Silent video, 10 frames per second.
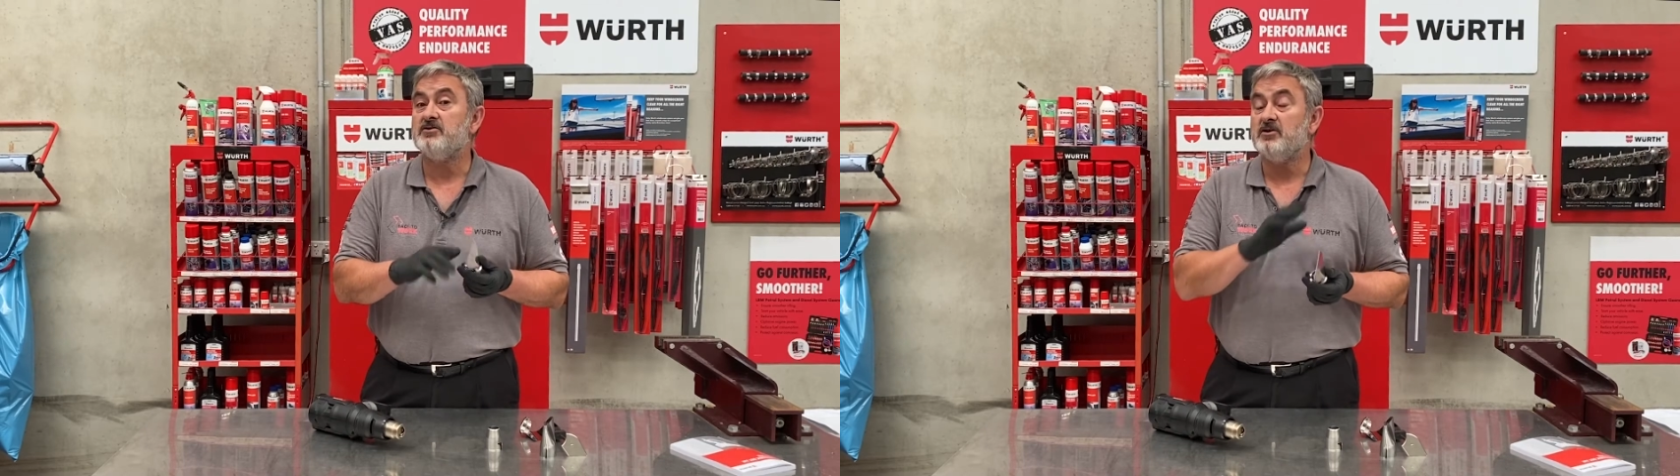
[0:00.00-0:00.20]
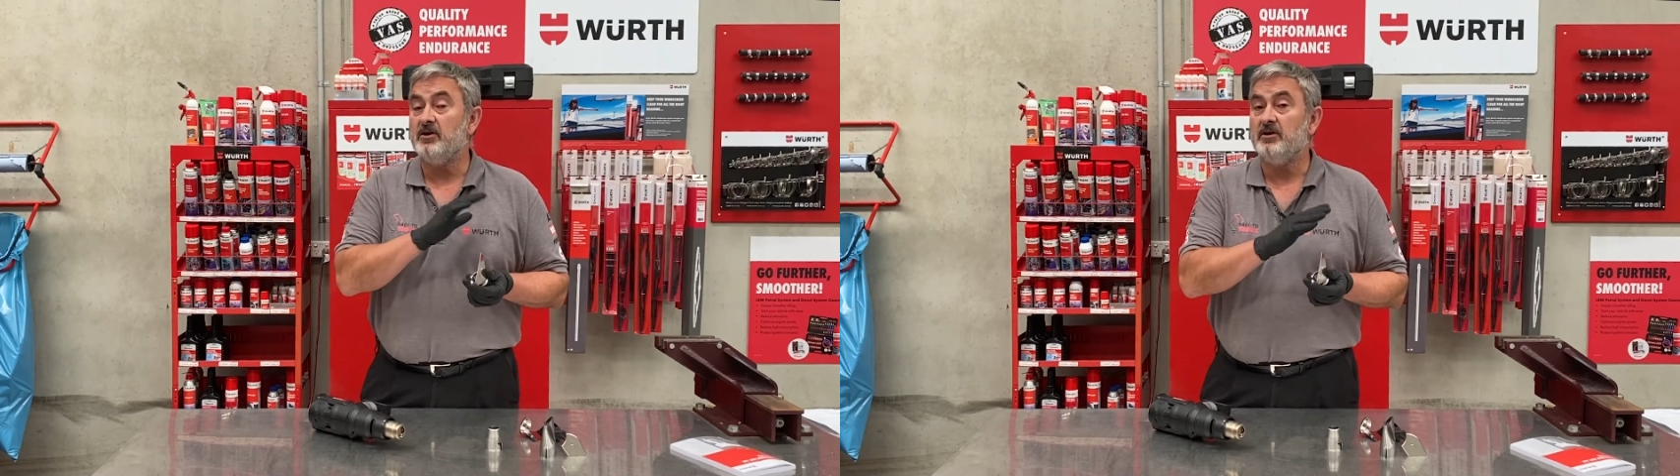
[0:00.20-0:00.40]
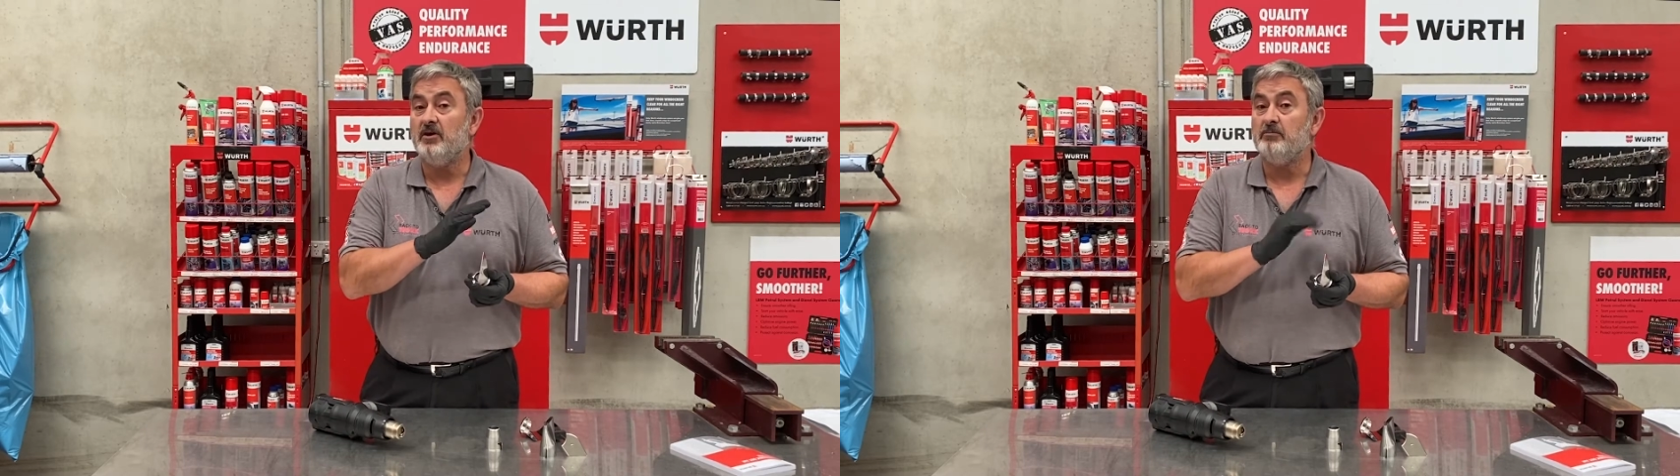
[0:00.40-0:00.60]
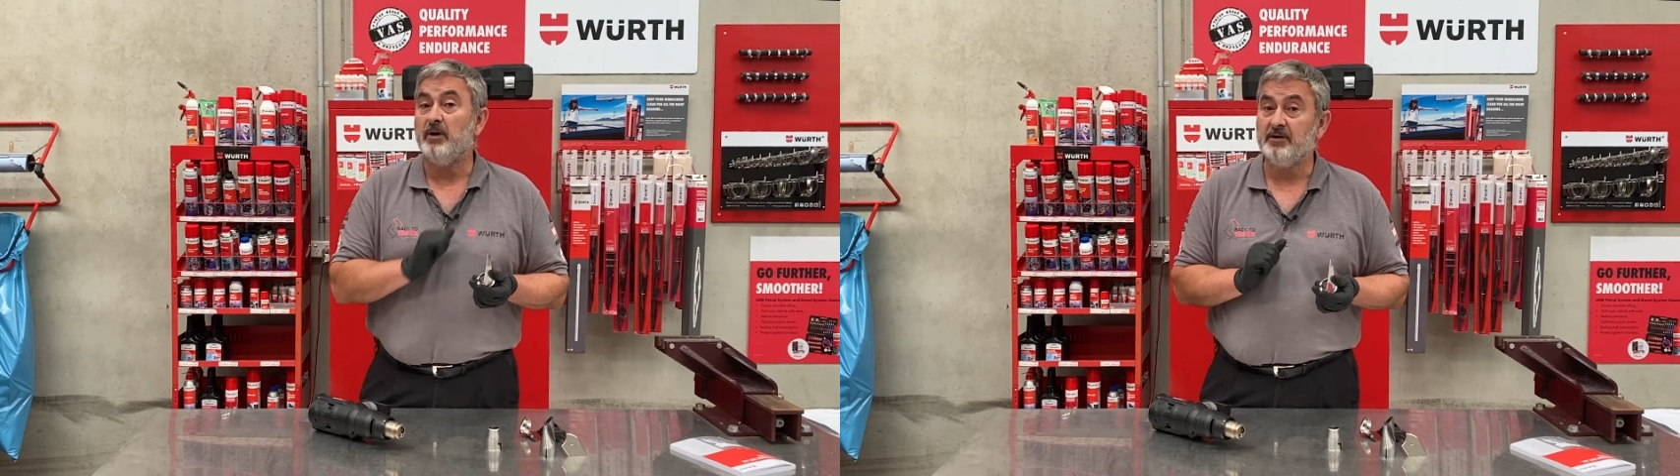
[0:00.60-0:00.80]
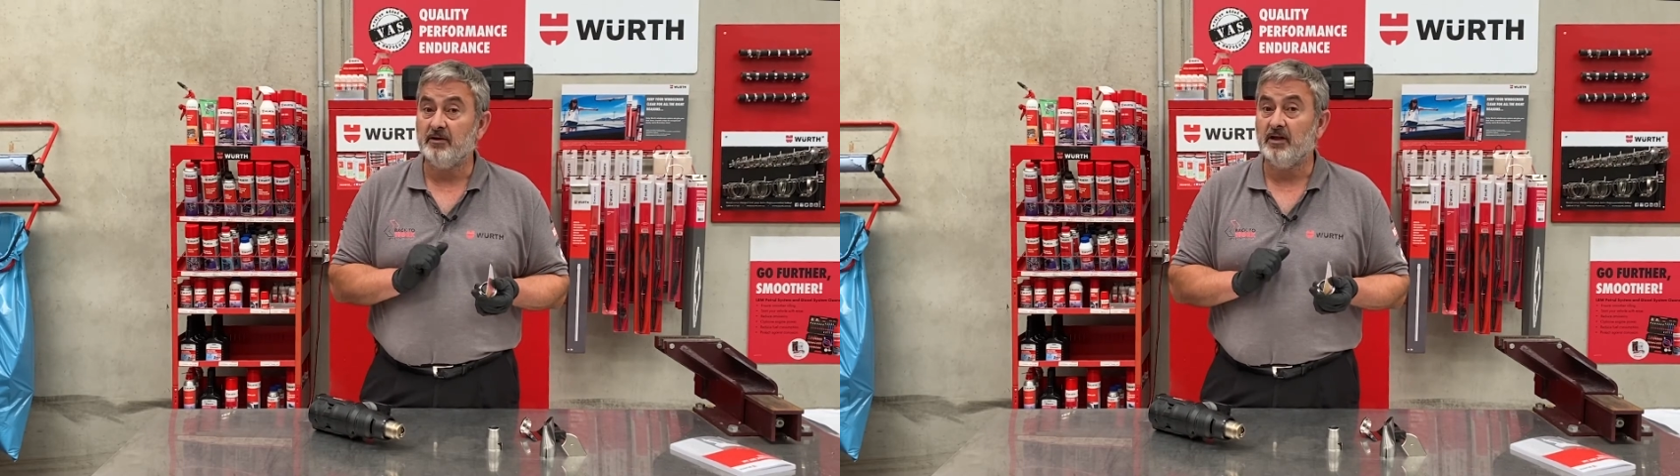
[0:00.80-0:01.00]
so you don't
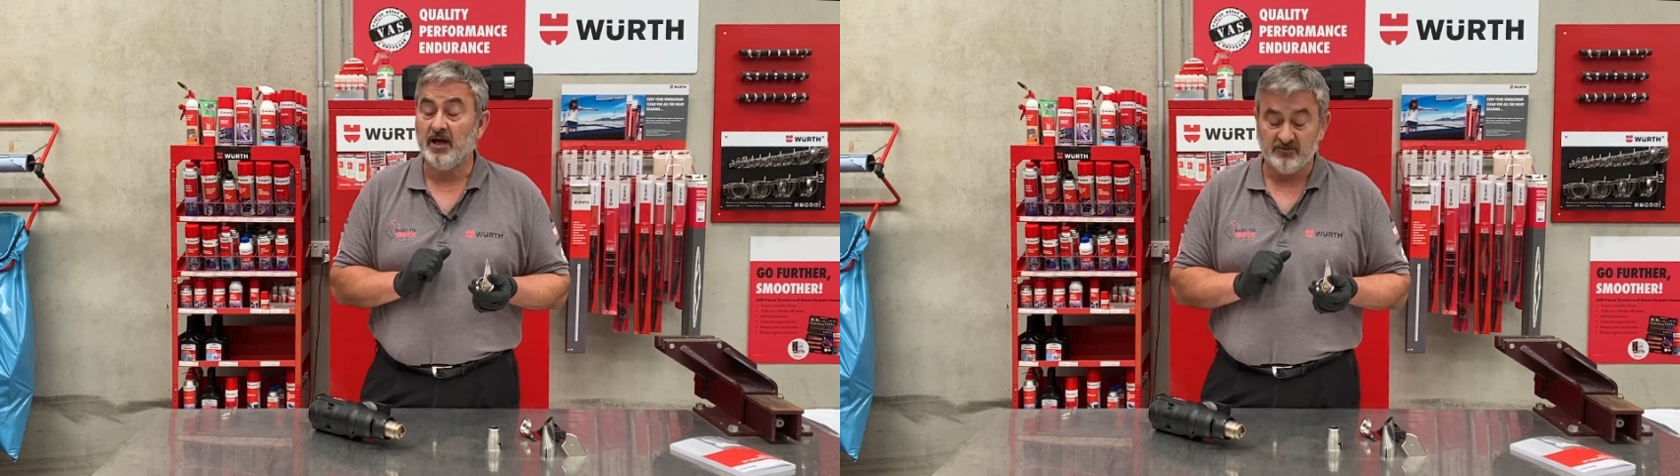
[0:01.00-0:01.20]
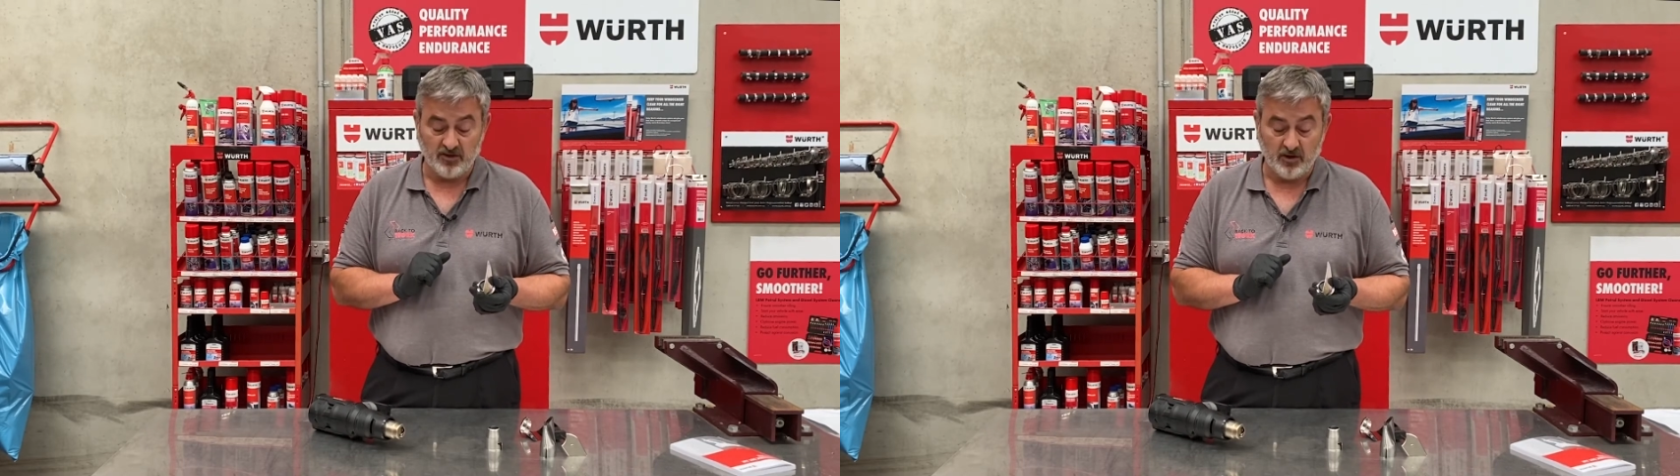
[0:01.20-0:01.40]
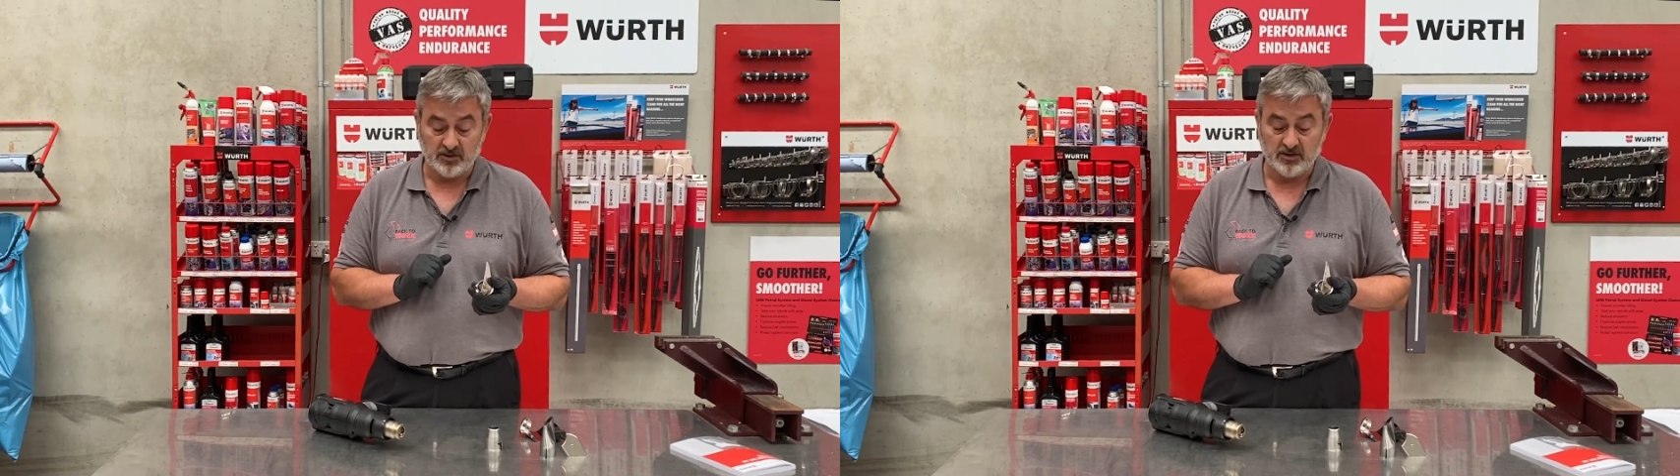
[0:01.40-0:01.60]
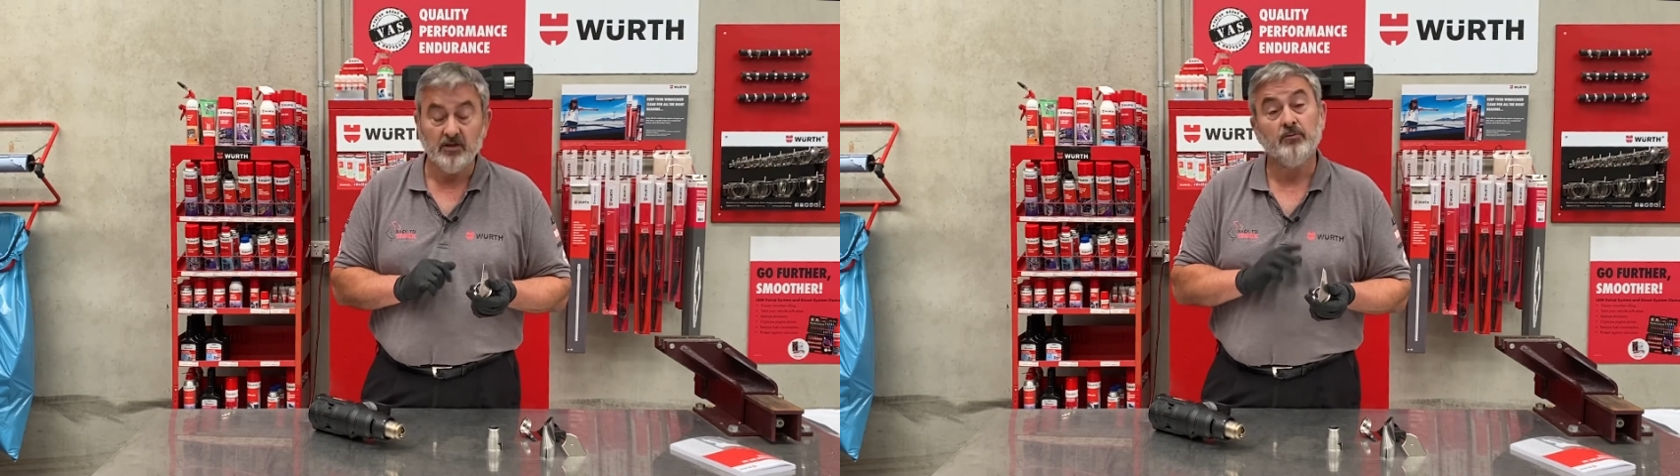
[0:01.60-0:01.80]
make the glass hot